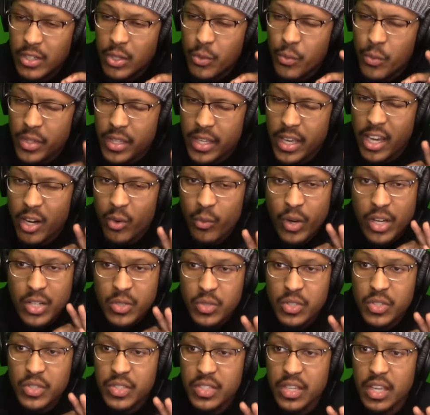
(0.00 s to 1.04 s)
you really gotta watch
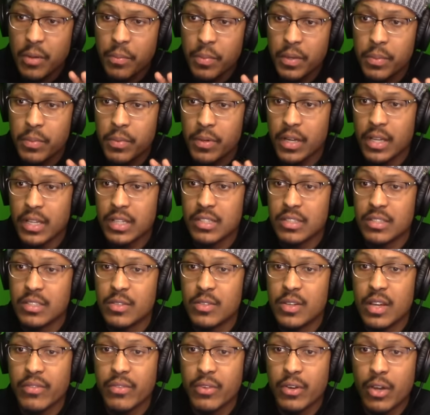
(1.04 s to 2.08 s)
what you say to people because
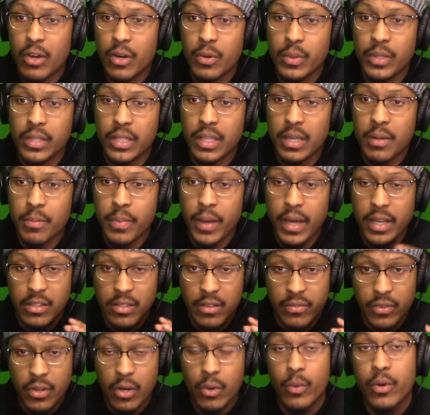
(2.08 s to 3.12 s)
you never know what the impact
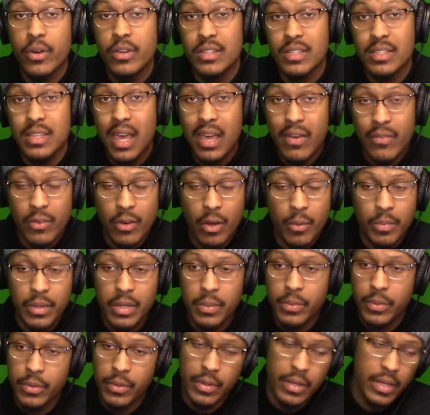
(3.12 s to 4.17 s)
of your words is having on
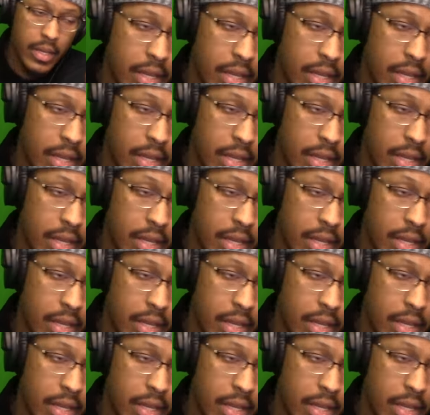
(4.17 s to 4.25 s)
people